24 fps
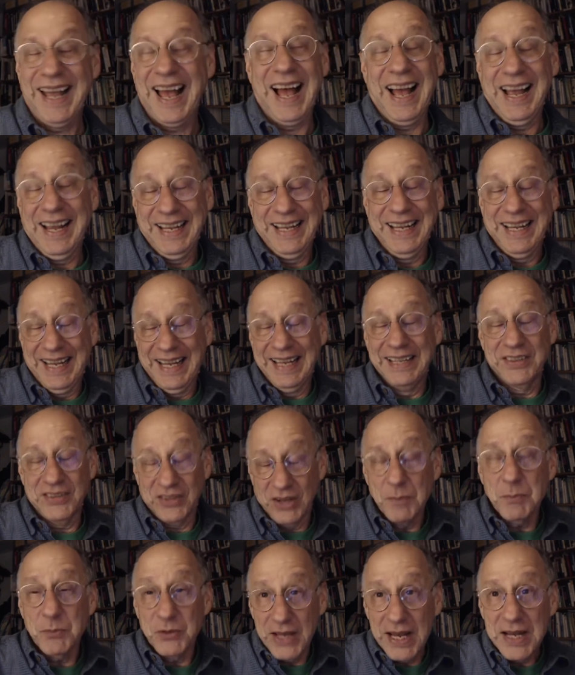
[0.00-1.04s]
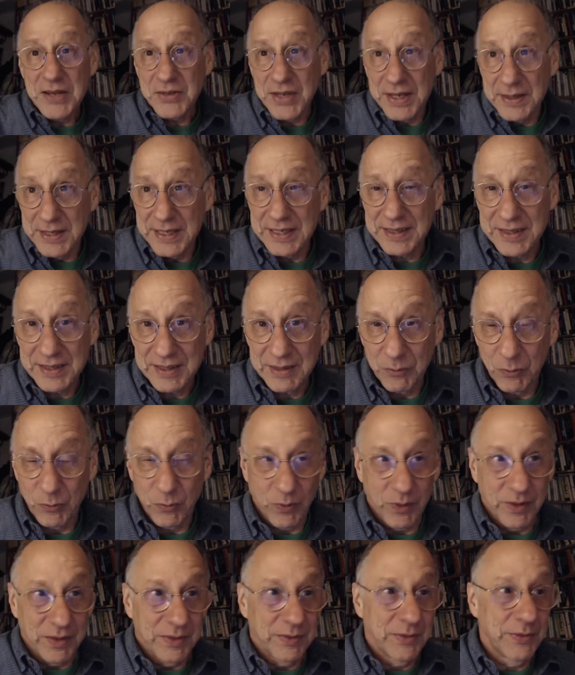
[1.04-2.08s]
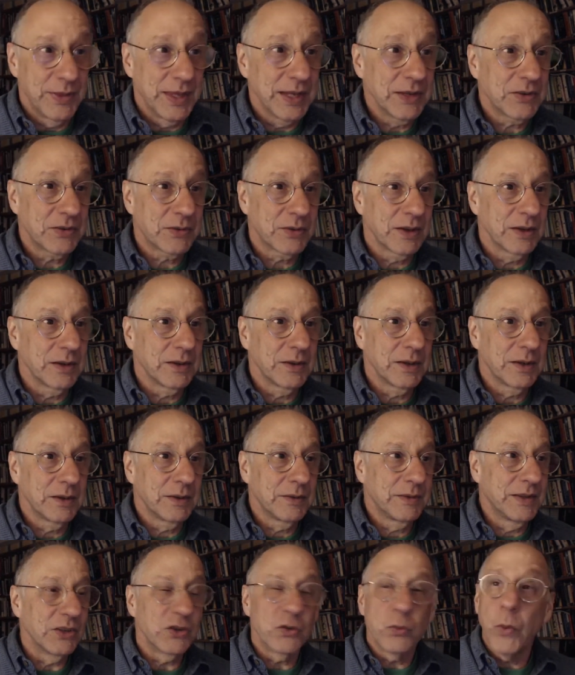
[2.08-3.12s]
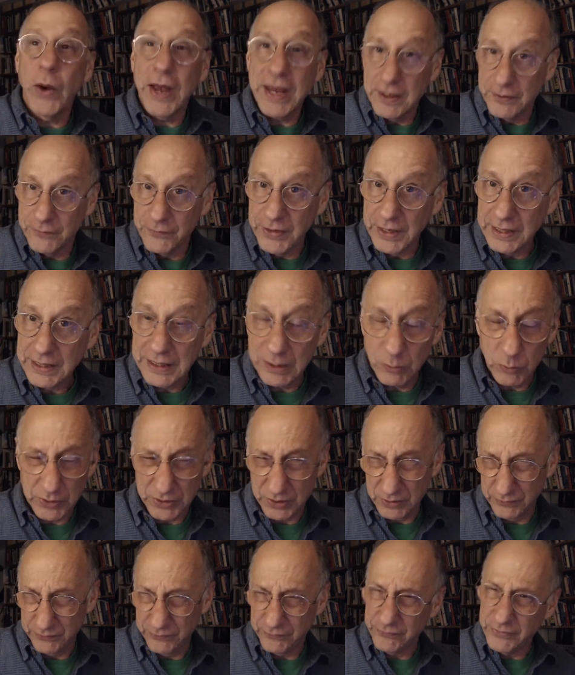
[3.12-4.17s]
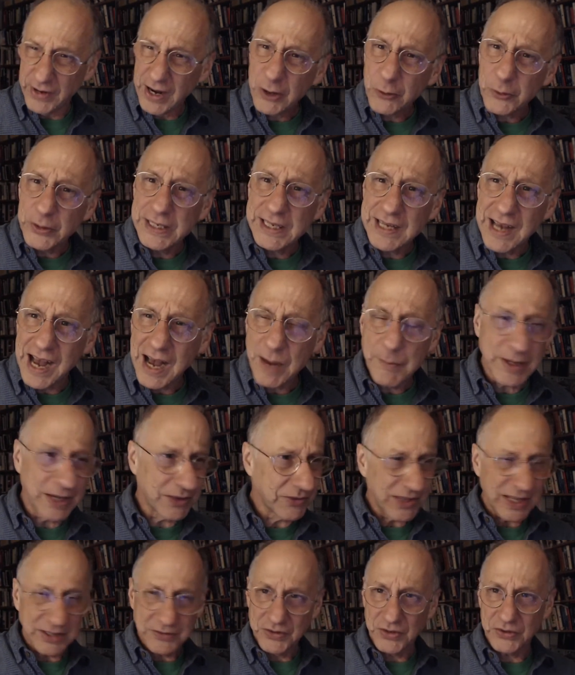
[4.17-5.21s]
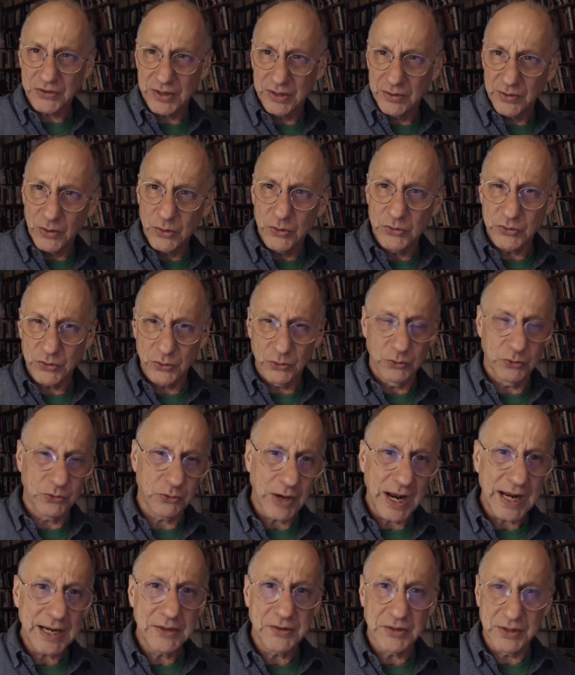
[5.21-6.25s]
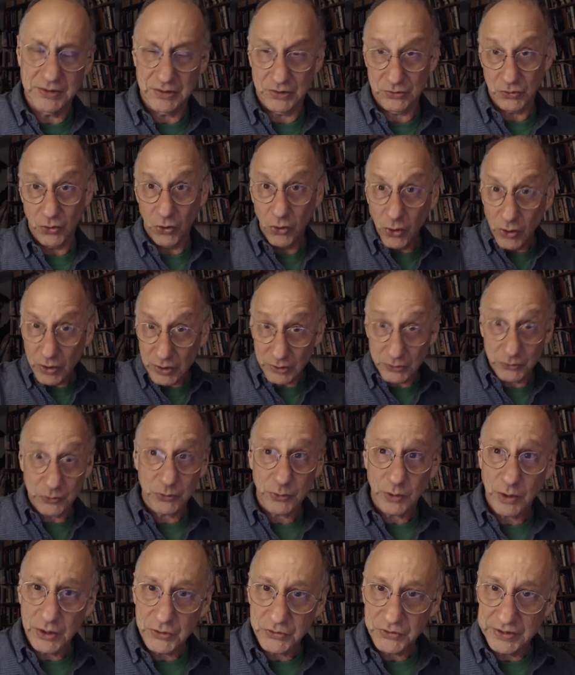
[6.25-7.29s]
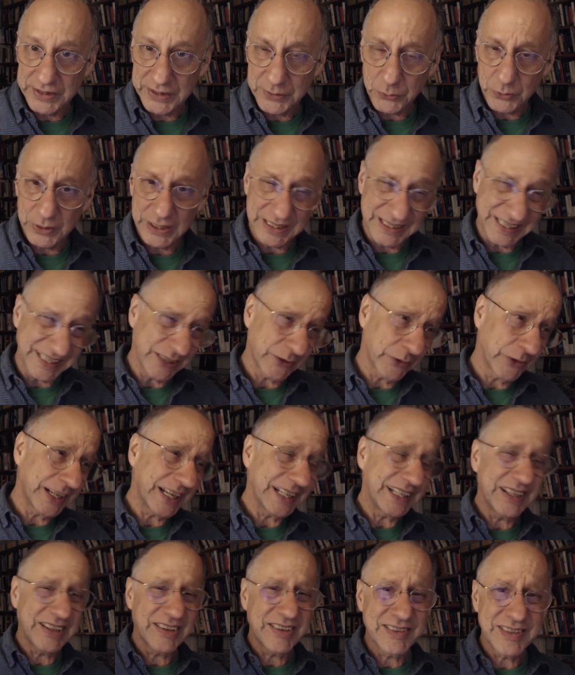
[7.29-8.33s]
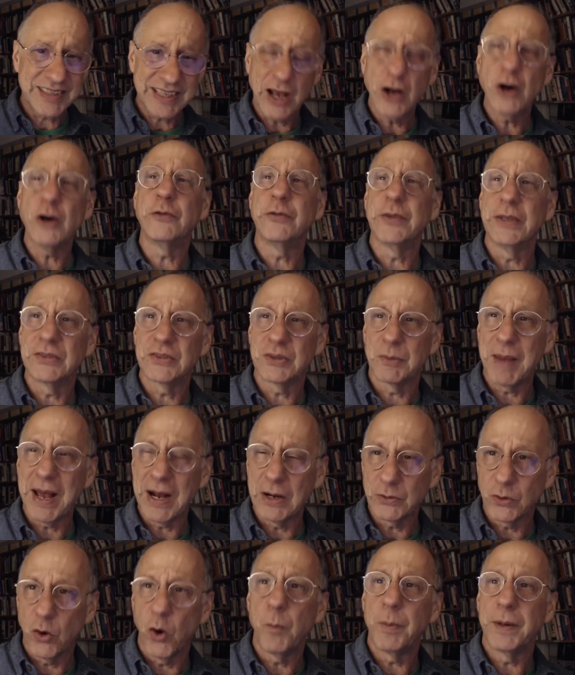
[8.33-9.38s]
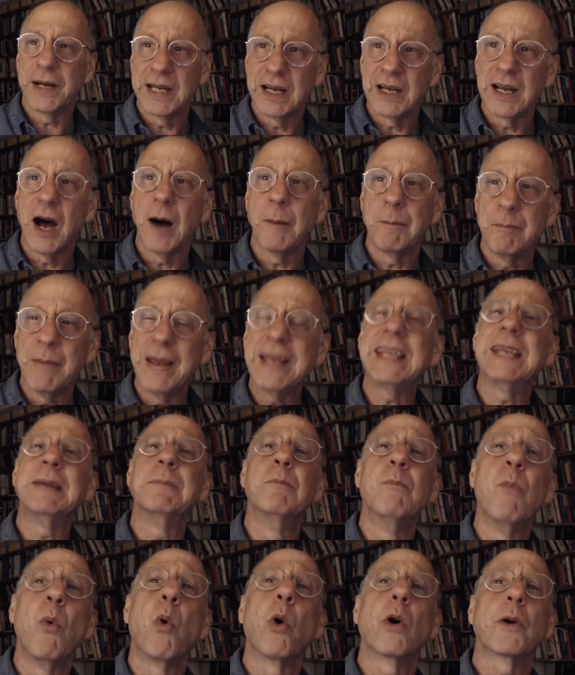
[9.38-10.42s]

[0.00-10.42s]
In some sense, I think this way of thinking, which is very common, it's not just in those two strategies, it's all across the internet. The internet itself is about opening up, making more